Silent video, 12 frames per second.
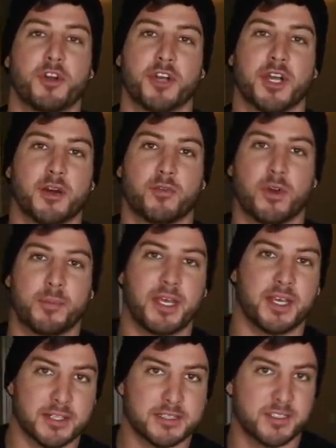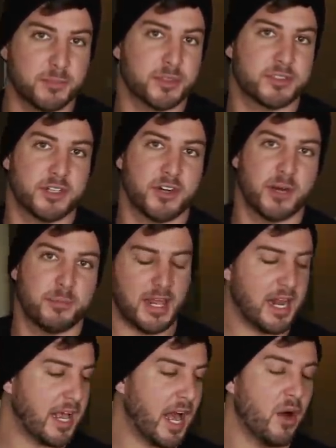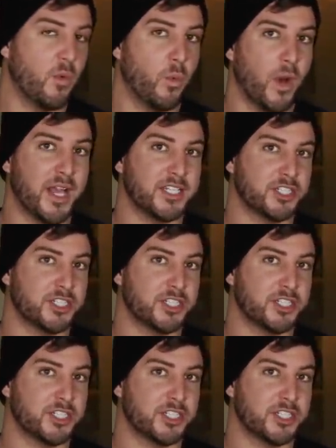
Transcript: you're gonna rim it in the simple syrup. Then I got white